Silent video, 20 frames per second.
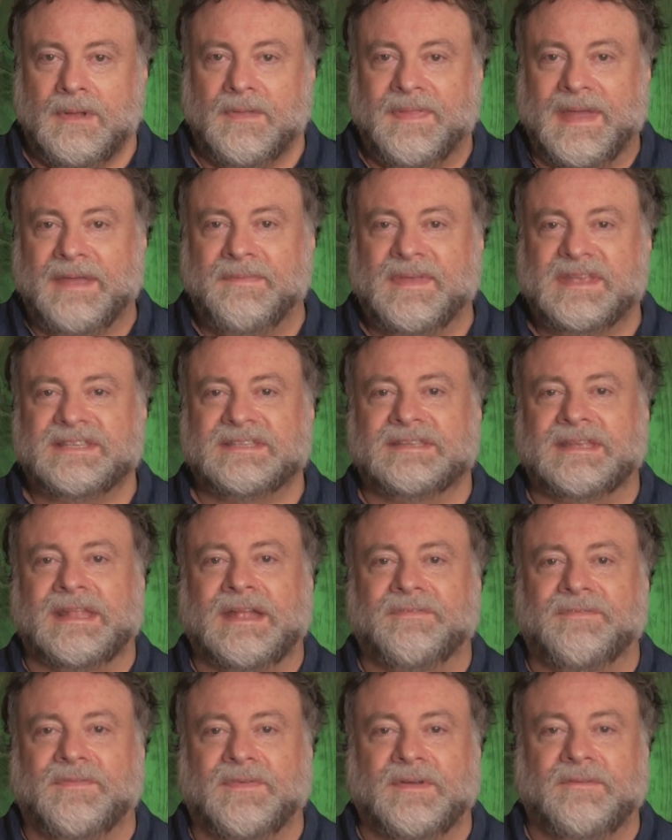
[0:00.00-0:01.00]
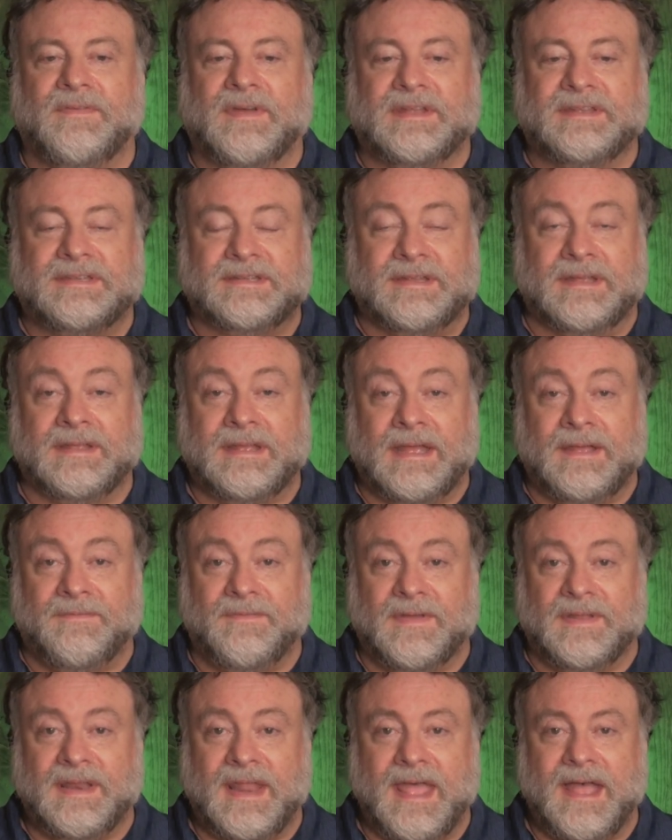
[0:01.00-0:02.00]
Well, thank you. This is enough for for, uh,
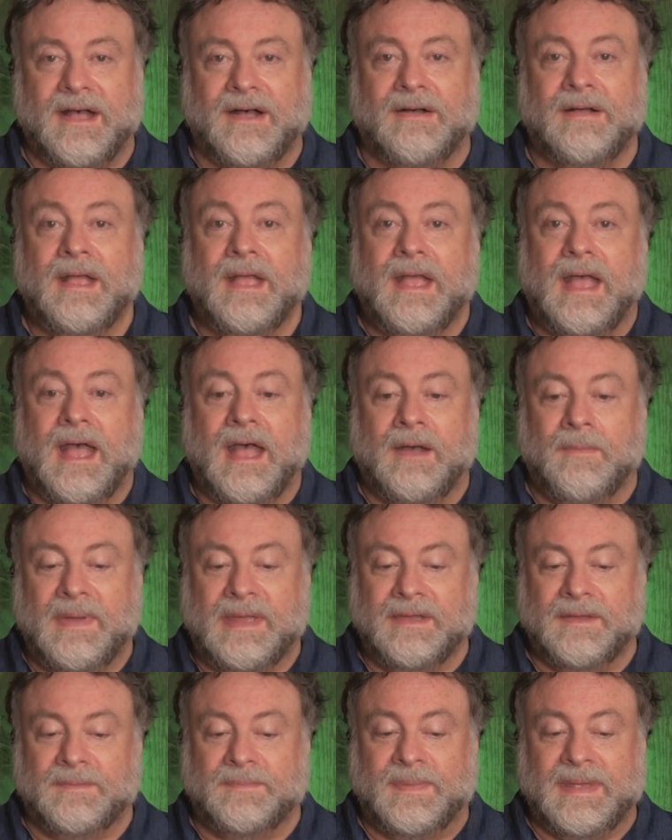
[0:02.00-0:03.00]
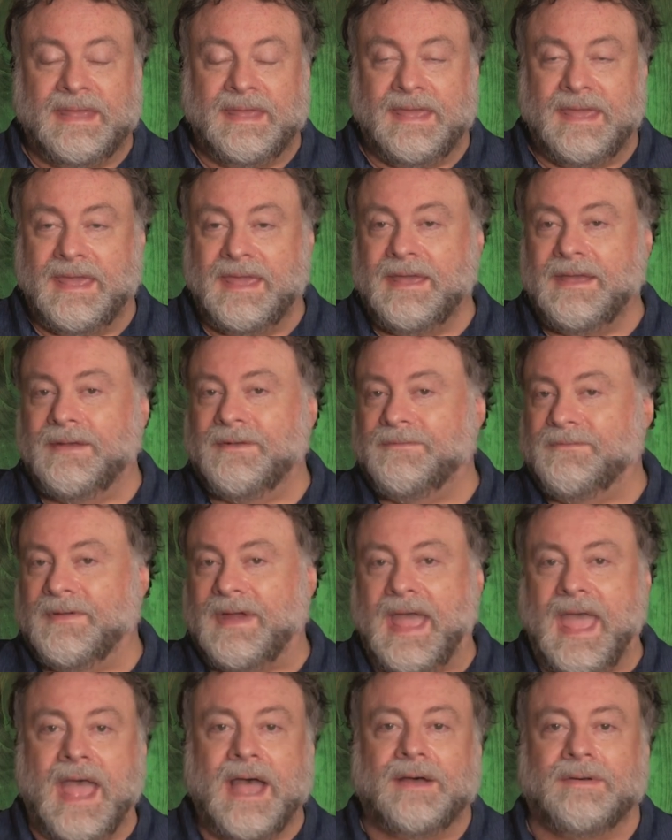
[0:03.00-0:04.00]
for now. Uh, we could be here
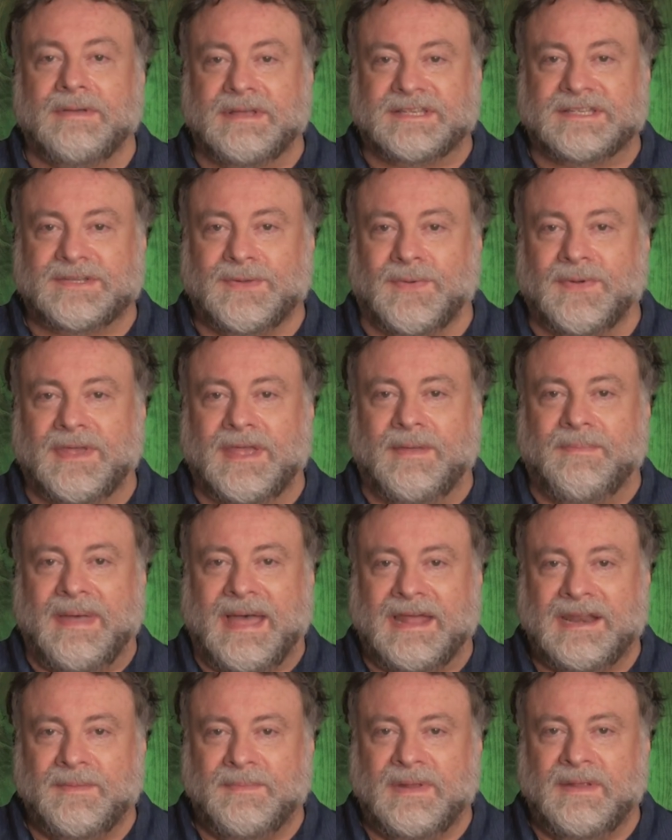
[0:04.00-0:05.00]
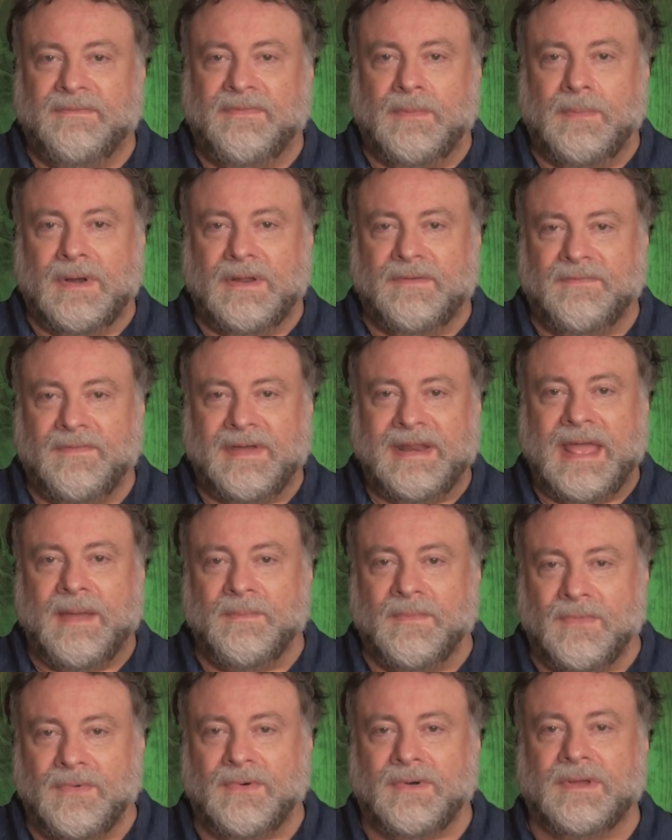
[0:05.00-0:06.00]
for hours talking about it, but if you want to find
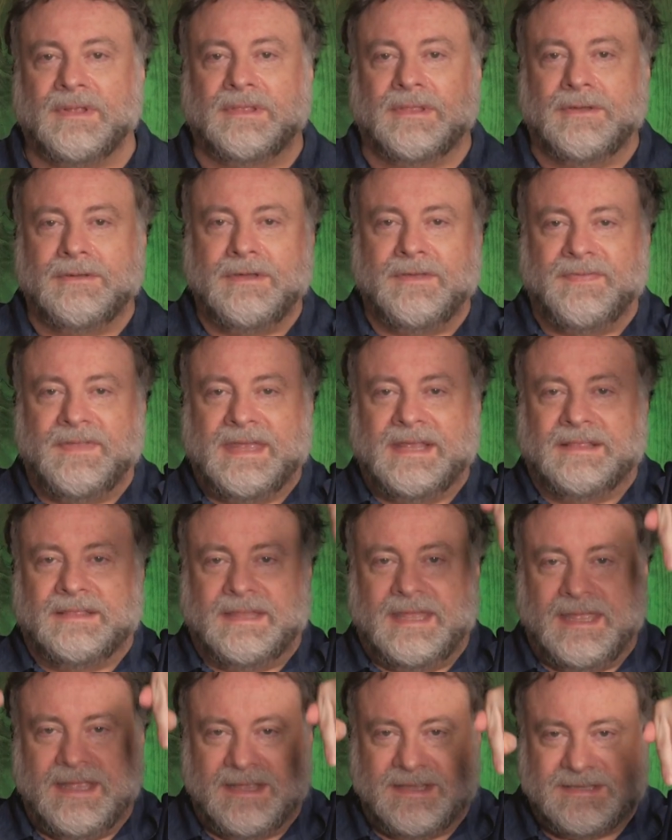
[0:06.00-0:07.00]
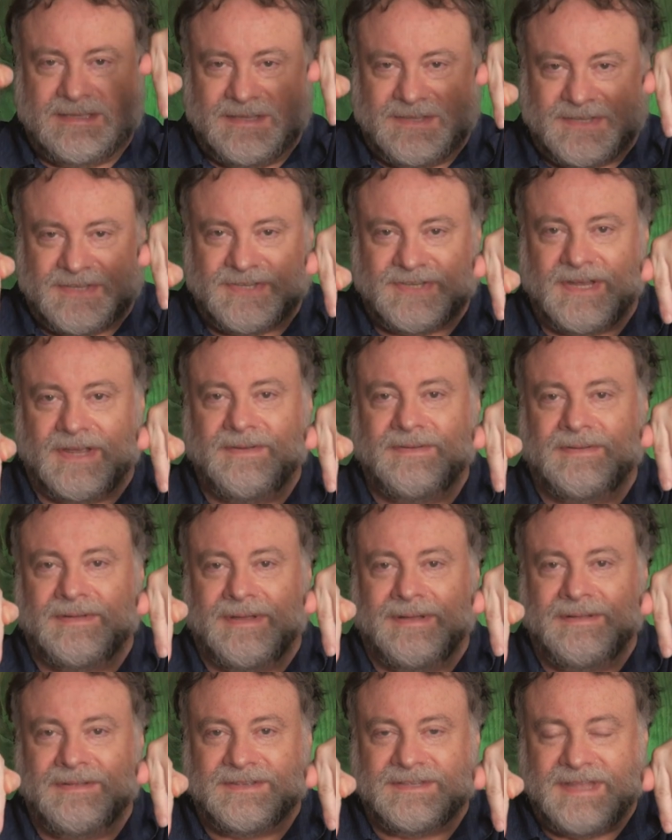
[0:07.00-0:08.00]
out more, look at the links and show
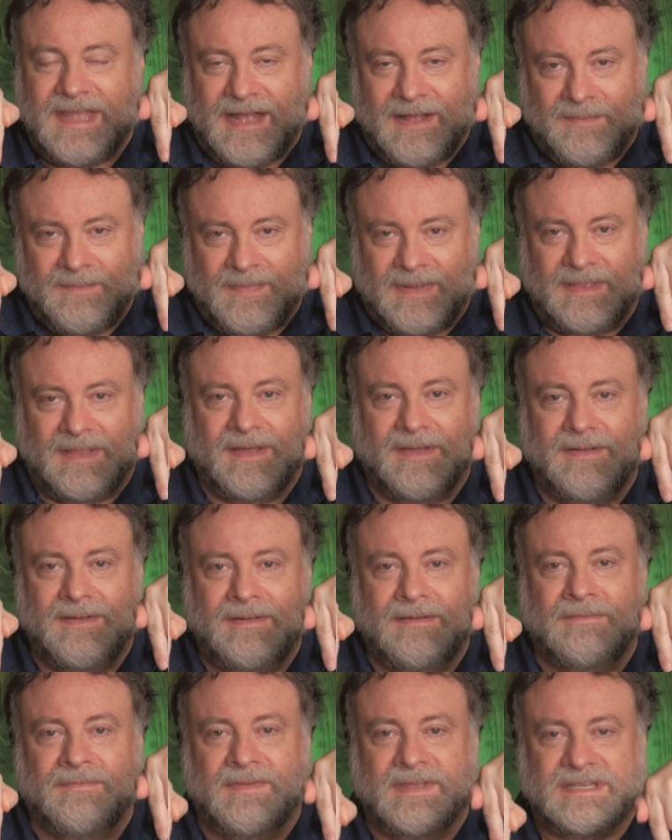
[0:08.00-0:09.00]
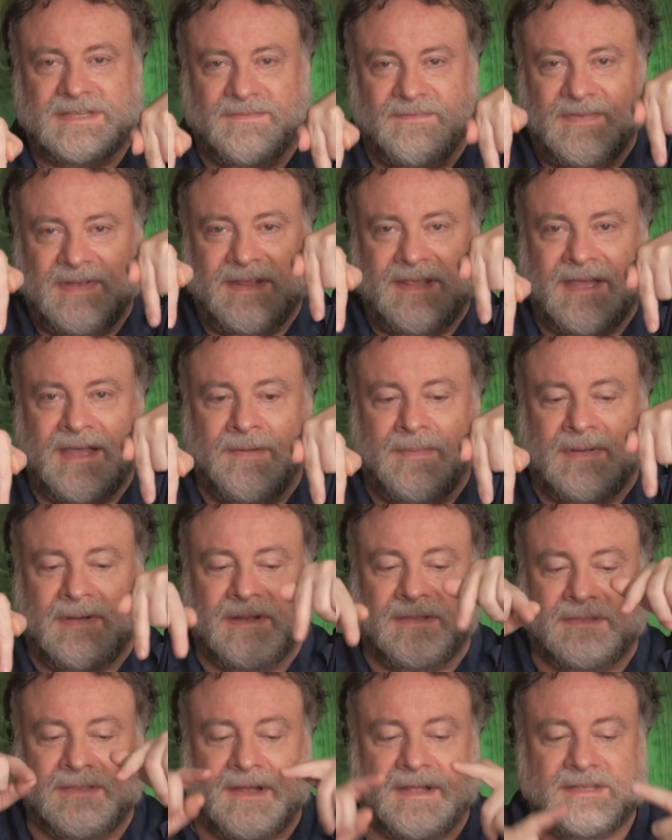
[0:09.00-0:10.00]
notes down below this video. We've
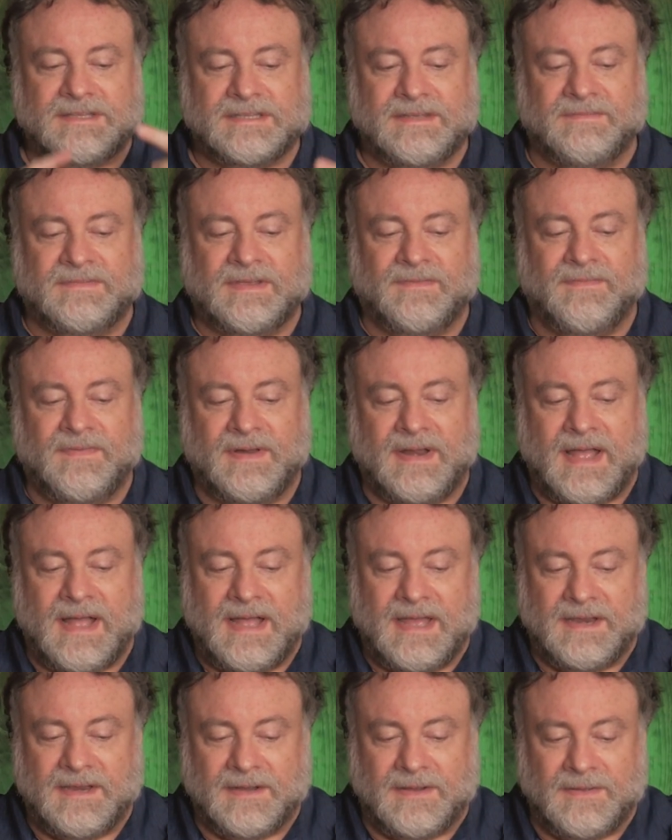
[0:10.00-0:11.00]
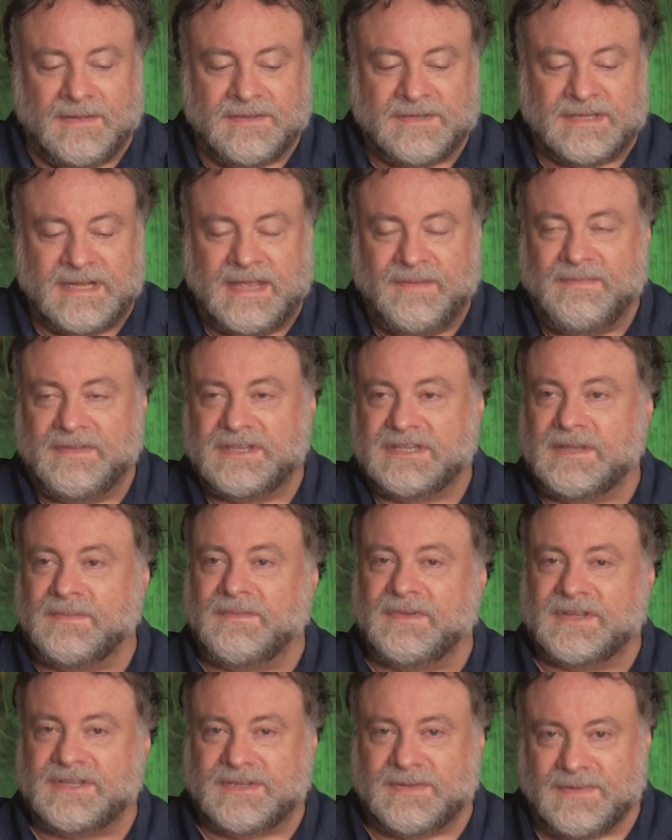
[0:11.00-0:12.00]
got lots of different articles and even
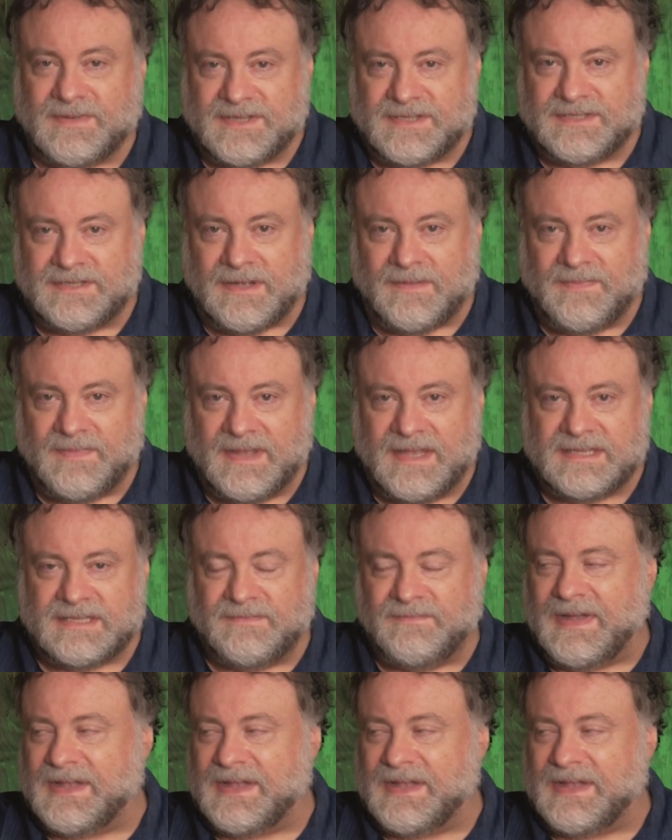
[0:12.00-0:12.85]
some resources on this.